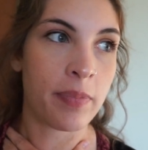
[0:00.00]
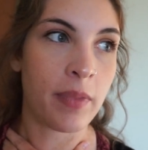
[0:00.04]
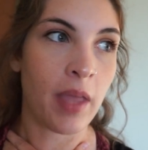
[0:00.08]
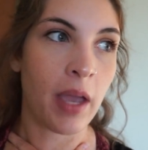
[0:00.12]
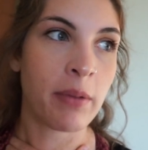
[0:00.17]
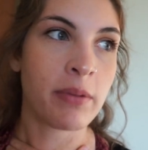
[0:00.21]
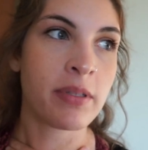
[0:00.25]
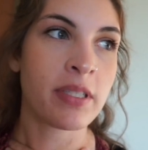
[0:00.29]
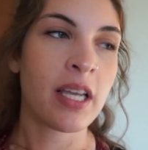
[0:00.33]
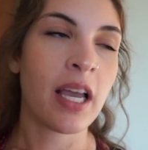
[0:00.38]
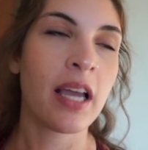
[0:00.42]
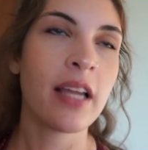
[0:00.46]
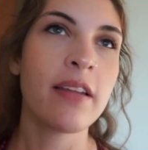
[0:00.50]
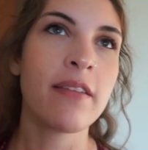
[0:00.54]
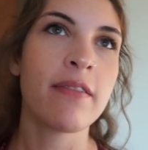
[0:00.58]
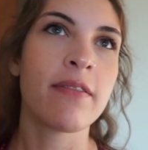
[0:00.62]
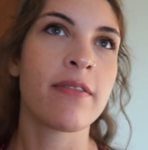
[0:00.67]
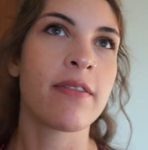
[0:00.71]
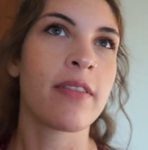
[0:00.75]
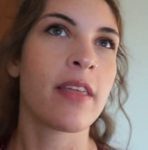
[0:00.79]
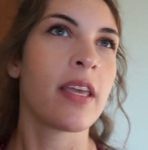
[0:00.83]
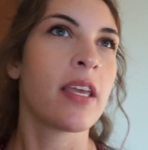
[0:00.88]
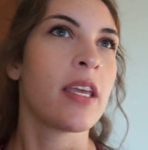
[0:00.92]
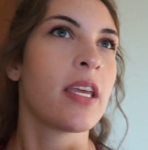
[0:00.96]
I was kind of
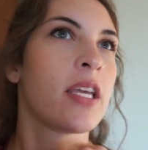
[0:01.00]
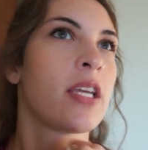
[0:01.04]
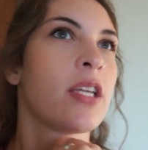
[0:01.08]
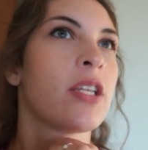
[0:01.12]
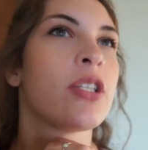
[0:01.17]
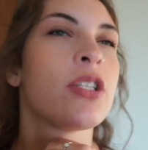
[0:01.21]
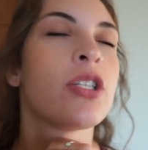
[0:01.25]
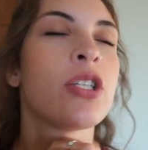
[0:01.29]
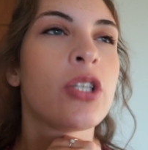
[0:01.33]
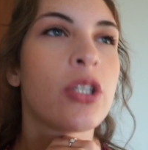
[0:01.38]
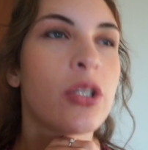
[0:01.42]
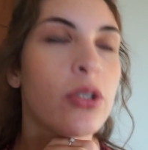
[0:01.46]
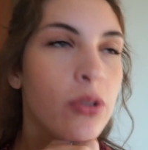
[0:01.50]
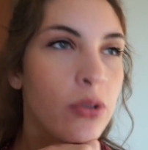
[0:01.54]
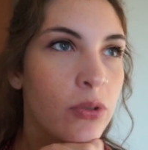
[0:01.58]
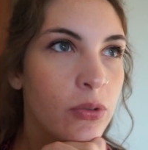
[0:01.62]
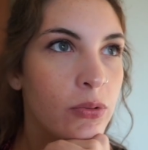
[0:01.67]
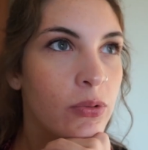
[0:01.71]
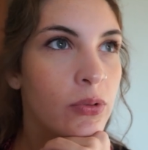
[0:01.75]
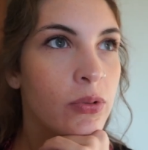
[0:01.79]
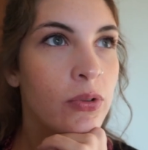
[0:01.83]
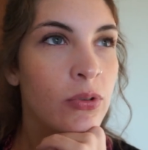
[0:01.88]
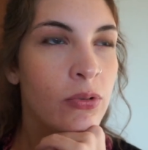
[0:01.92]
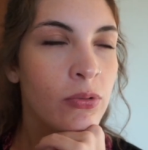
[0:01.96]
thinking
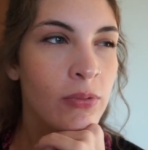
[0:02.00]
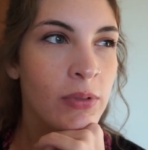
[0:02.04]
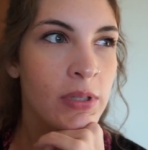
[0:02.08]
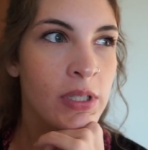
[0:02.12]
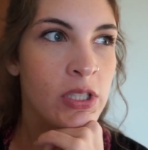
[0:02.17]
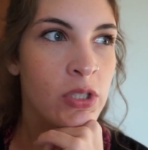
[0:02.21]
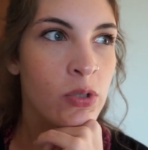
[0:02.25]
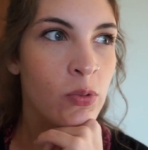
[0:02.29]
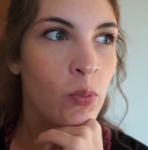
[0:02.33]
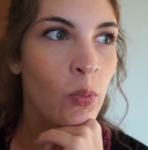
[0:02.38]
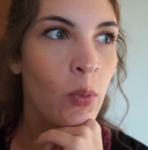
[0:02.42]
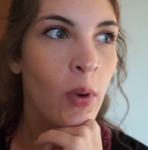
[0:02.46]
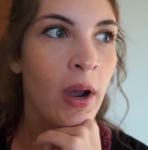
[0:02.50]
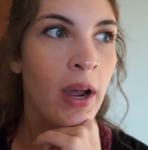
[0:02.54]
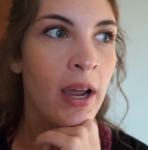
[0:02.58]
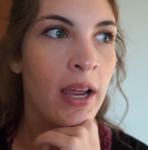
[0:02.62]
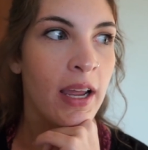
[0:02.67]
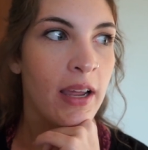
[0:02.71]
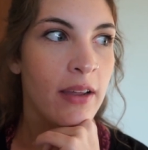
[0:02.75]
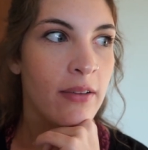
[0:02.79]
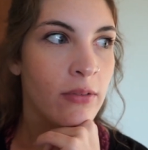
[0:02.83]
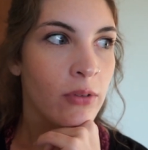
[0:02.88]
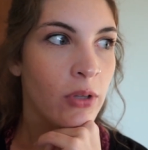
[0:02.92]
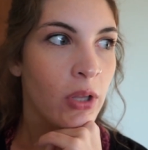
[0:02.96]
too, the reason why
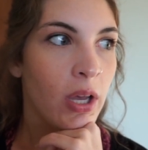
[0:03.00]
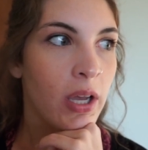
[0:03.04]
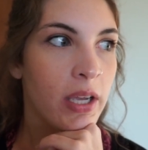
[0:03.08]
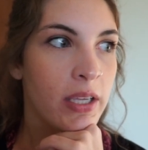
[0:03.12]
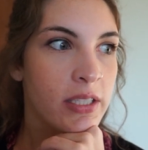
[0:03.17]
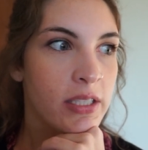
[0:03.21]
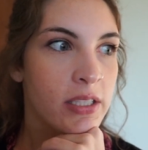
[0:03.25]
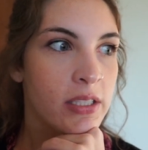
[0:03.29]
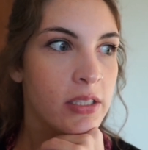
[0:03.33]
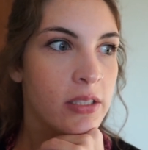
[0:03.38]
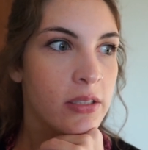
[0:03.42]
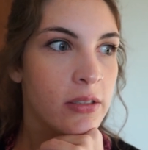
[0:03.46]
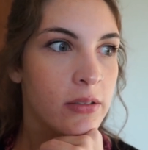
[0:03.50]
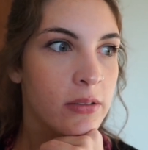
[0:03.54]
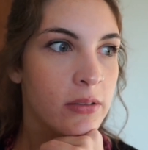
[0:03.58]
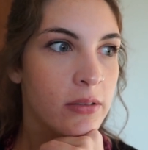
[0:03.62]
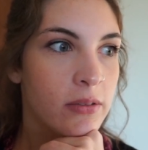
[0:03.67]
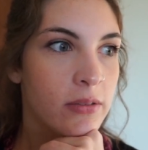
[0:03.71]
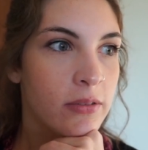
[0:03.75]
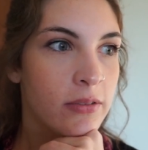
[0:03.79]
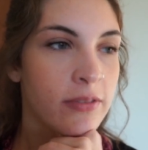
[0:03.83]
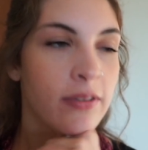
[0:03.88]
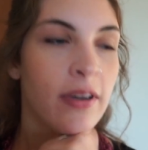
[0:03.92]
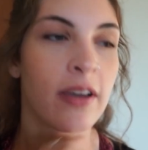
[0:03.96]
I've lost
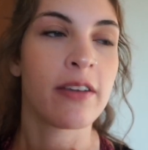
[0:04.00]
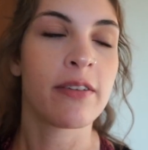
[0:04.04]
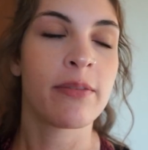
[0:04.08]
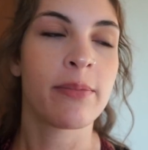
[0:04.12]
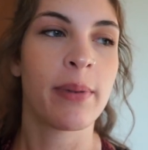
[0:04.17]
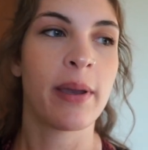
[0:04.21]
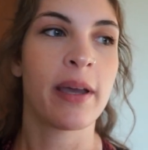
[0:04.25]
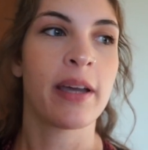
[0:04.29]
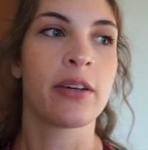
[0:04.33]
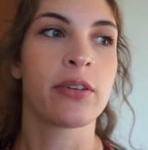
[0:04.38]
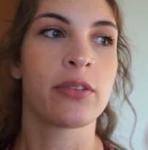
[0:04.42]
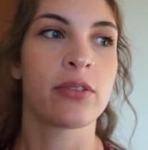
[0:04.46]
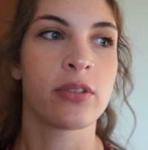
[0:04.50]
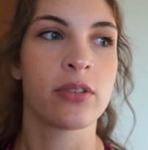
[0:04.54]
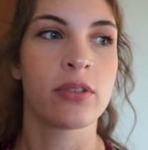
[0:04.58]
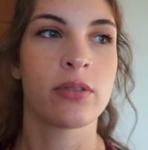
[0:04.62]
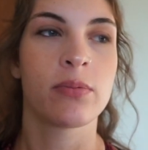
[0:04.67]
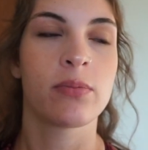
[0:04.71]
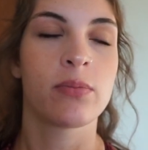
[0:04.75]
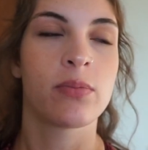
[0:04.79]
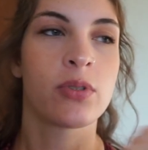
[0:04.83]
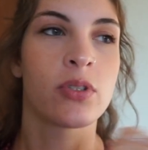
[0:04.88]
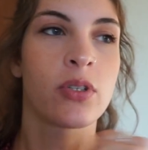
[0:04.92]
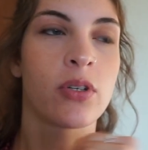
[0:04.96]
5 pounds
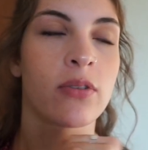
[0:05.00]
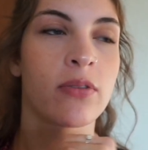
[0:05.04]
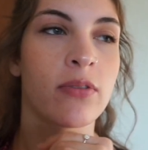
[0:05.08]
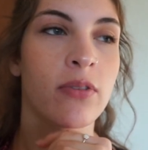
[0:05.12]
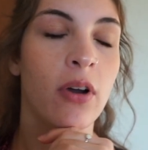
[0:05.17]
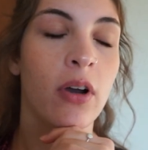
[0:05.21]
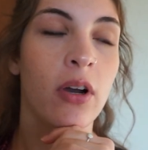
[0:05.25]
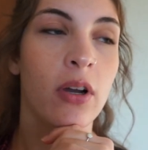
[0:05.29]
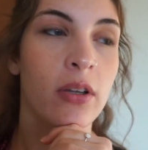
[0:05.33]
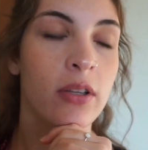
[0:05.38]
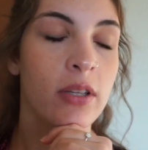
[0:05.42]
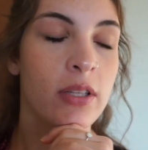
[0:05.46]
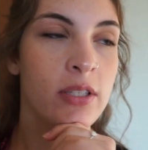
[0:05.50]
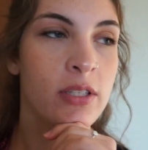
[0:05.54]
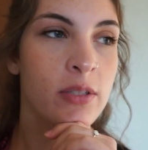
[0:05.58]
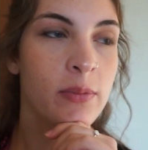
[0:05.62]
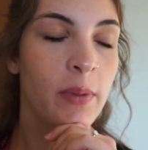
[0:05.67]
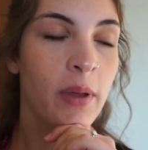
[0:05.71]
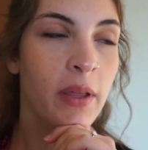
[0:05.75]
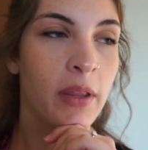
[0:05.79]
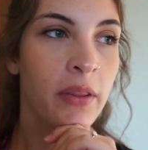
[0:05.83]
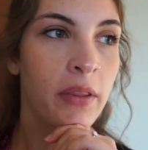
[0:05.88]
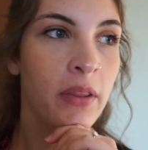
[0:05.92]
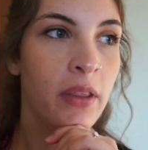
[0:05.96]
so far this
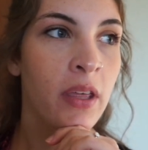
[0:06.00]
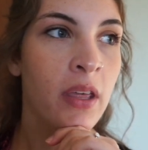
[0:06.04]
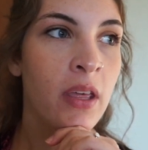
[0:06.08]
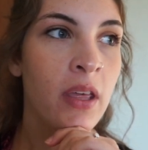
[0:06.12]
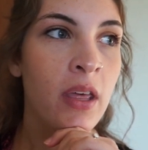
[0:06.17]
month,